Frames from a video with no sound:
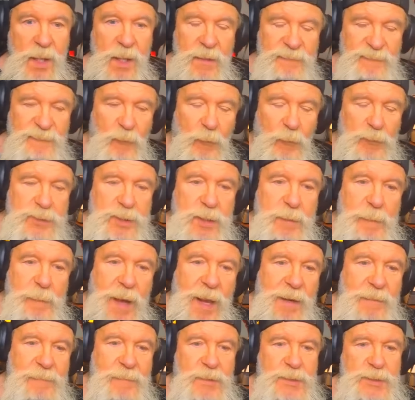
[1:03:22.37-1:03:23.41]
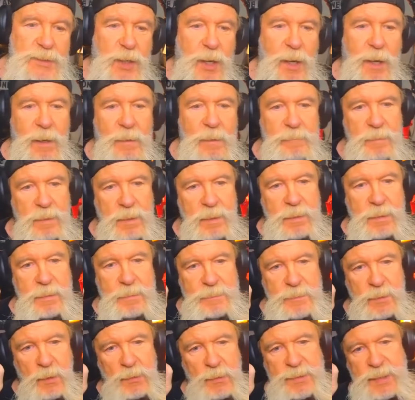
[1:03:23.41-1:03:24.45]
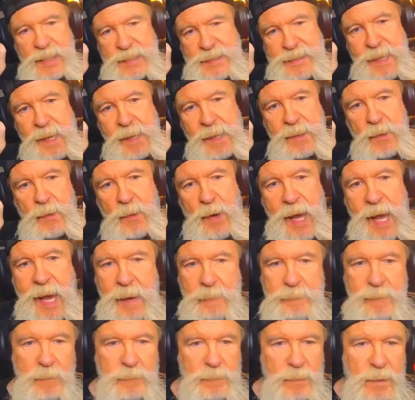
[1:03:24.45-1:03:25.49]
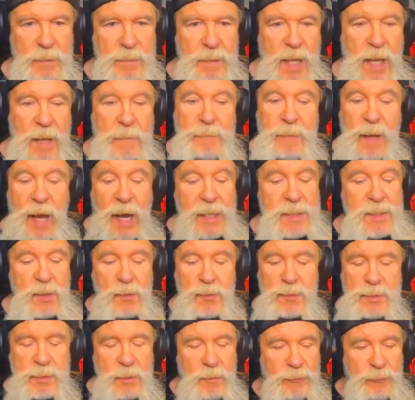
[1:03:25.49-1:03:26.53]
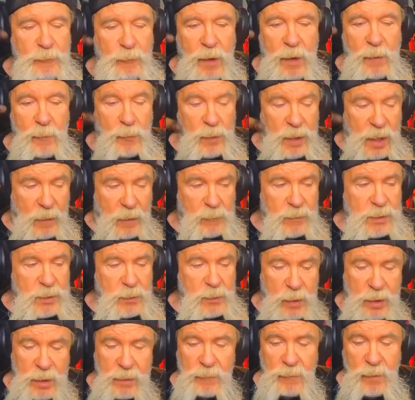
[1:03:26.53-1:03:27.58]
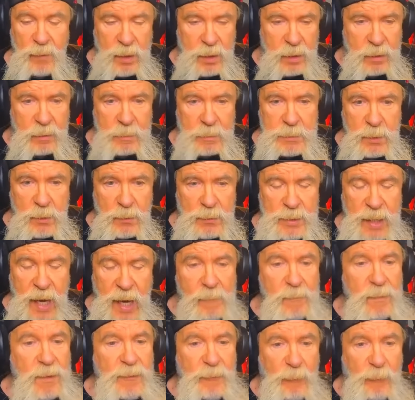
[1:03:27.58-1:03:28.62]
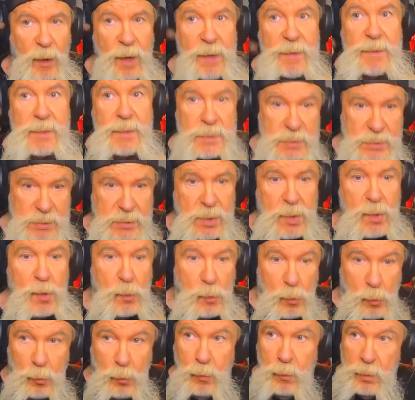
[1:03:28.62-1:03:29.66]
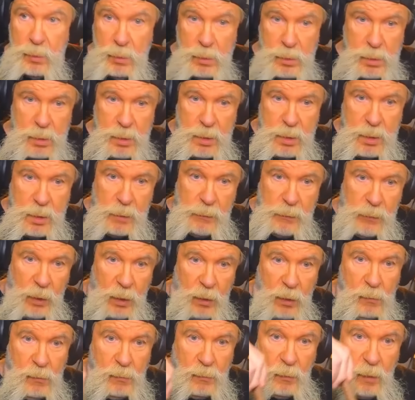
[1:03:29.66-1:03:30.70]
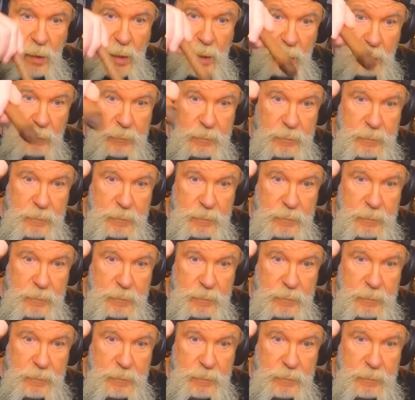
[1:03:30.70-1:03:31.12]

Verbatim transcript: force him out of a job. Of course, that's not going to happen. But I used to threaten when I would do in ring interviews, I would threaten to sue the whole crowd.